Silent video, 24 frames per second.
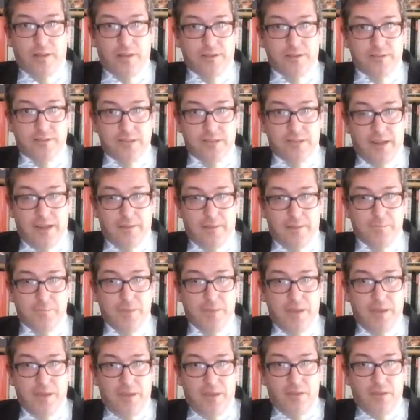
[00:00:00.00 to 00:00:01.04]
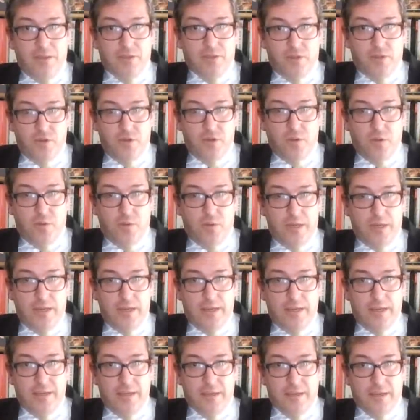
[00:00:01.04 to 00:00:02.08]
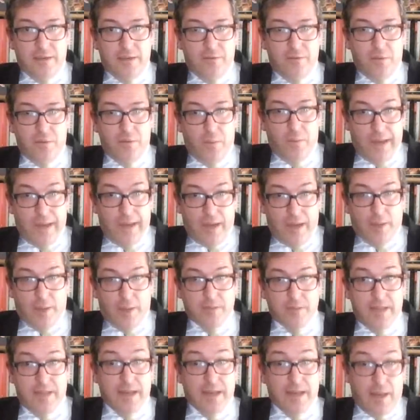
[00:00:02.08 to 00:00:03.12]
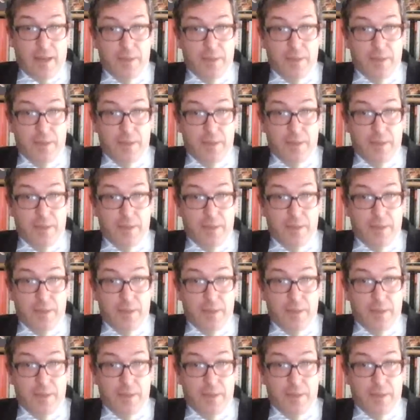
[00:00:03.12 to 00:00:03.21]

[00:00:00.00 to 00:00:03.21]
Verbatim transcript: And um, the sooner we we wake up to that,